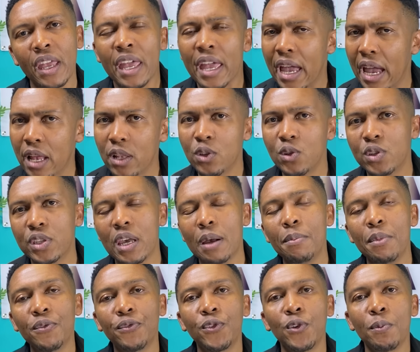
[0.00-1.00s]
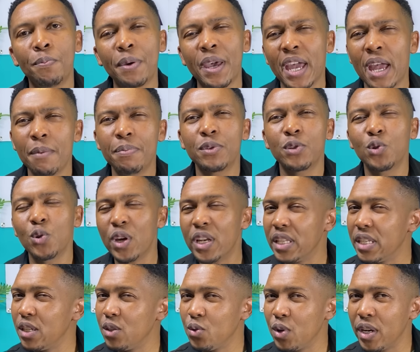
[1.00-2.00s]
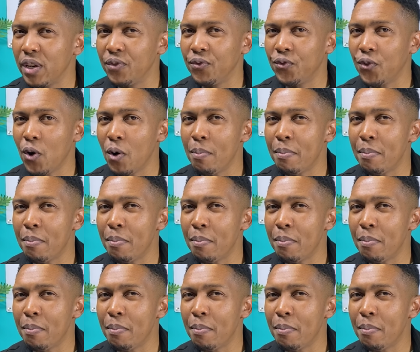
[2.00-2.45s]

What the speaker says: And to some of you, perhaps 2024